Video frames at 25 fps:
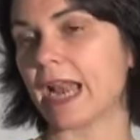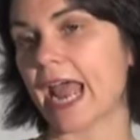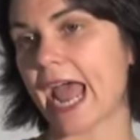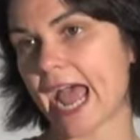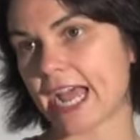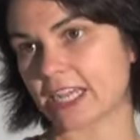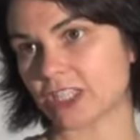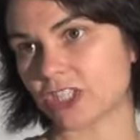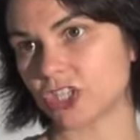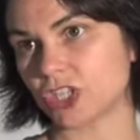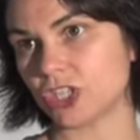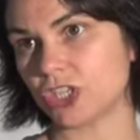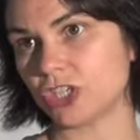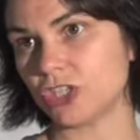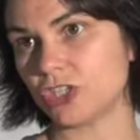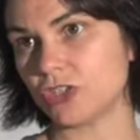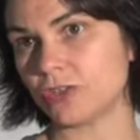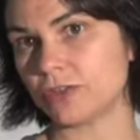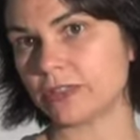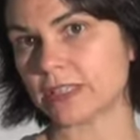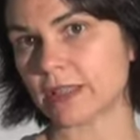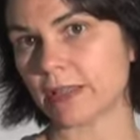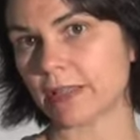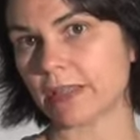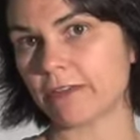ask you to
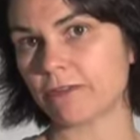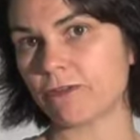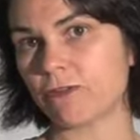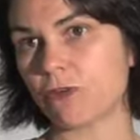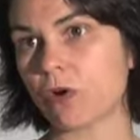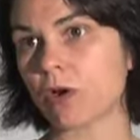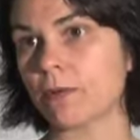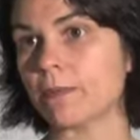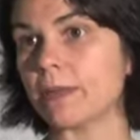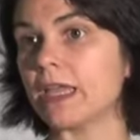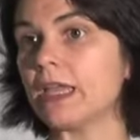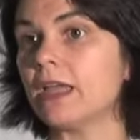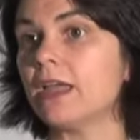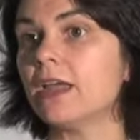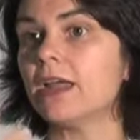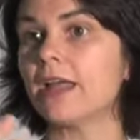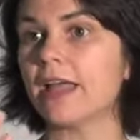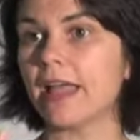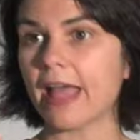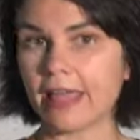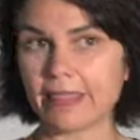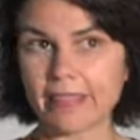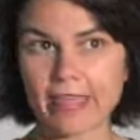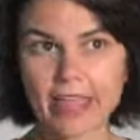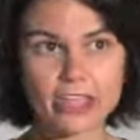do something for me,
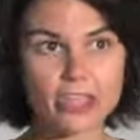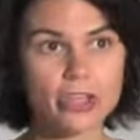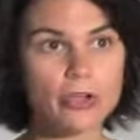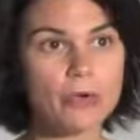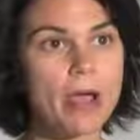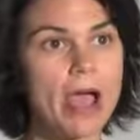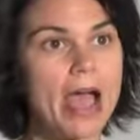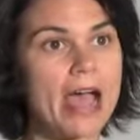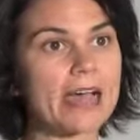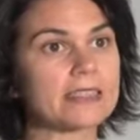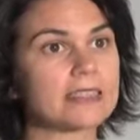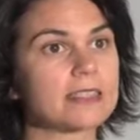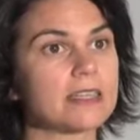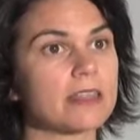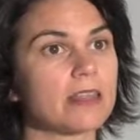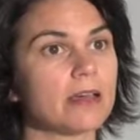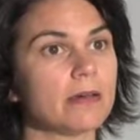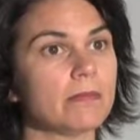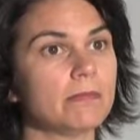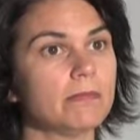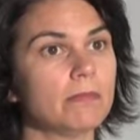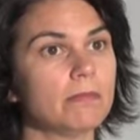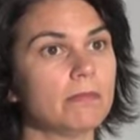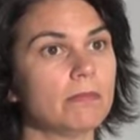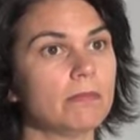and then you ask
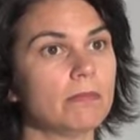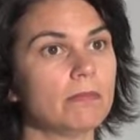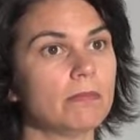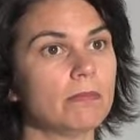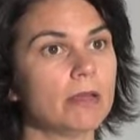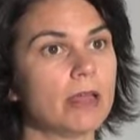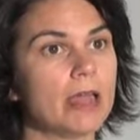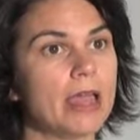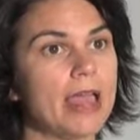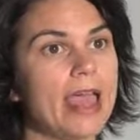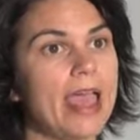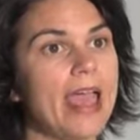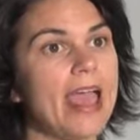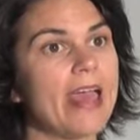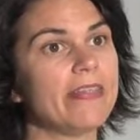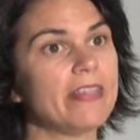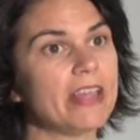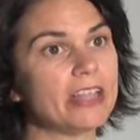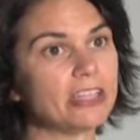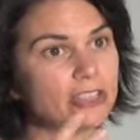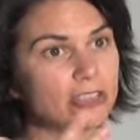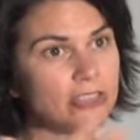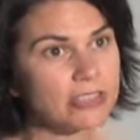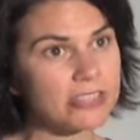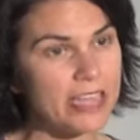them, and
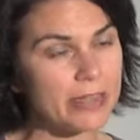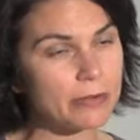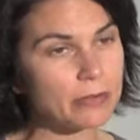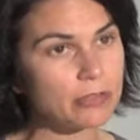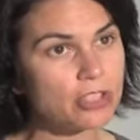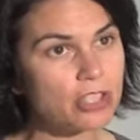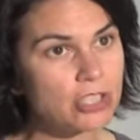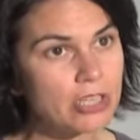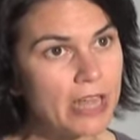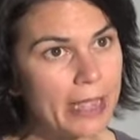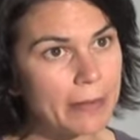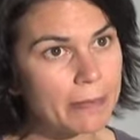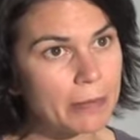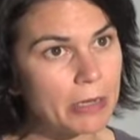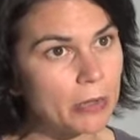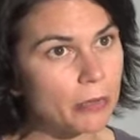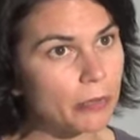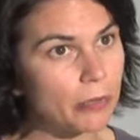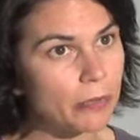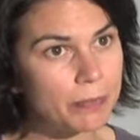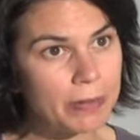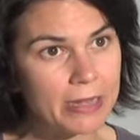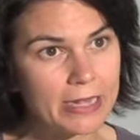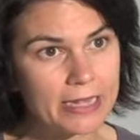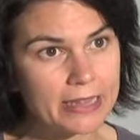then you say, would you like me to
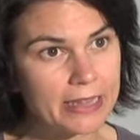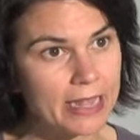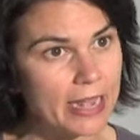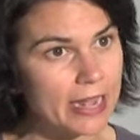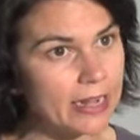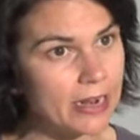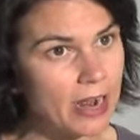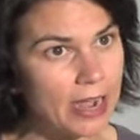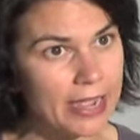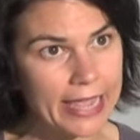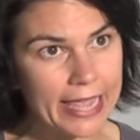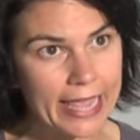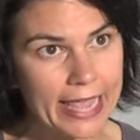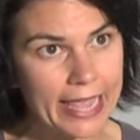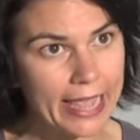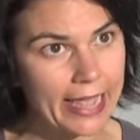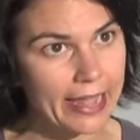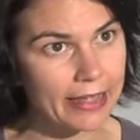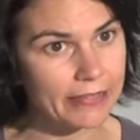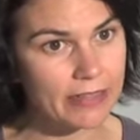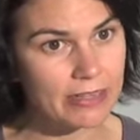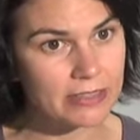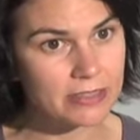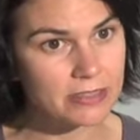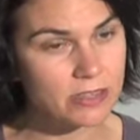repeat that? I
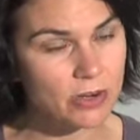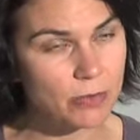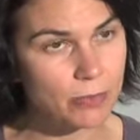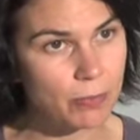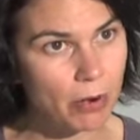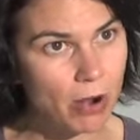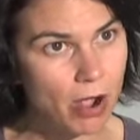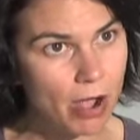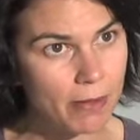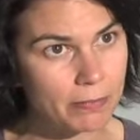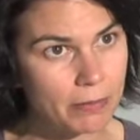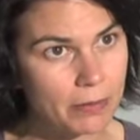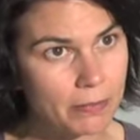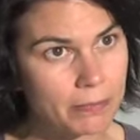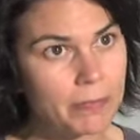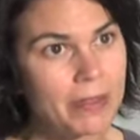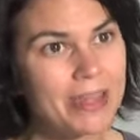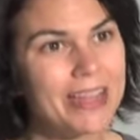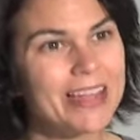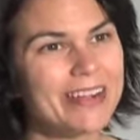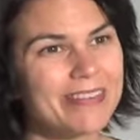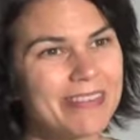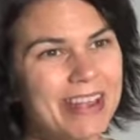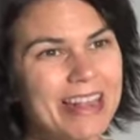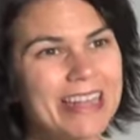can, that's no problem,
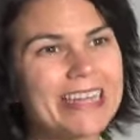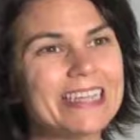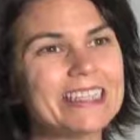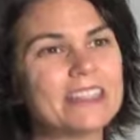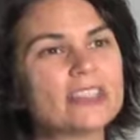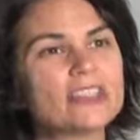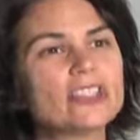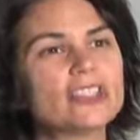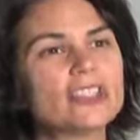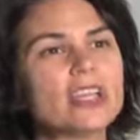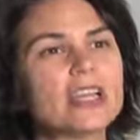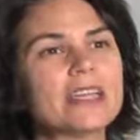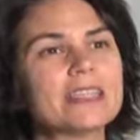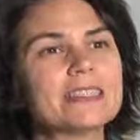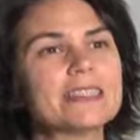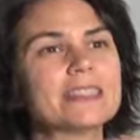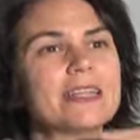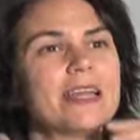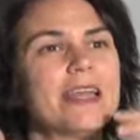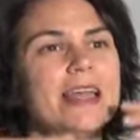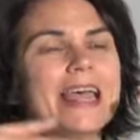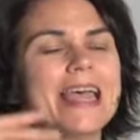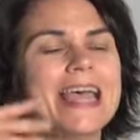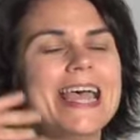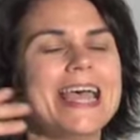right? It's just,
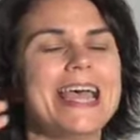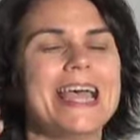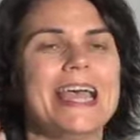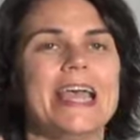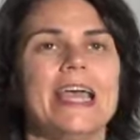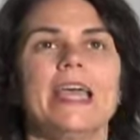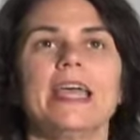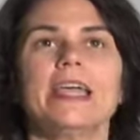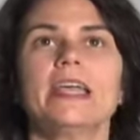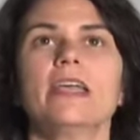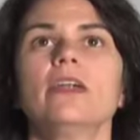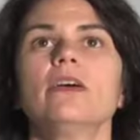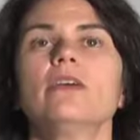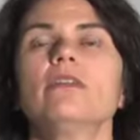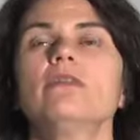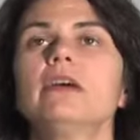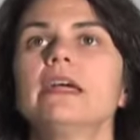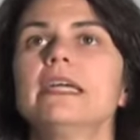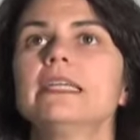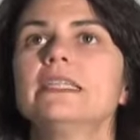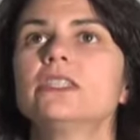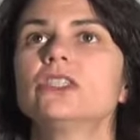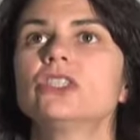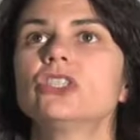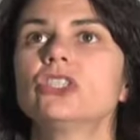you know,
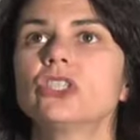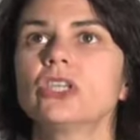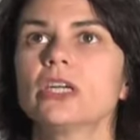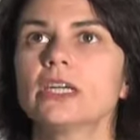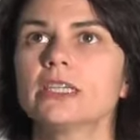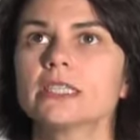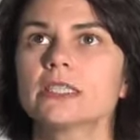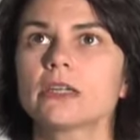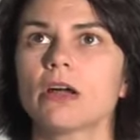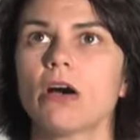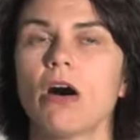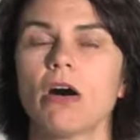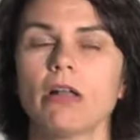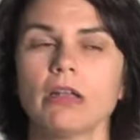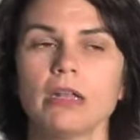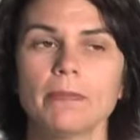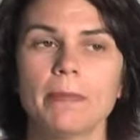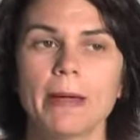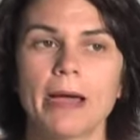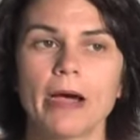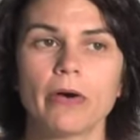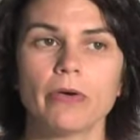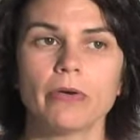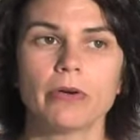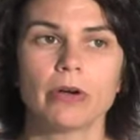it's just all
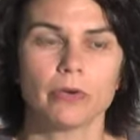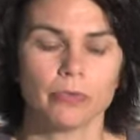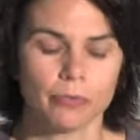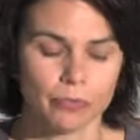about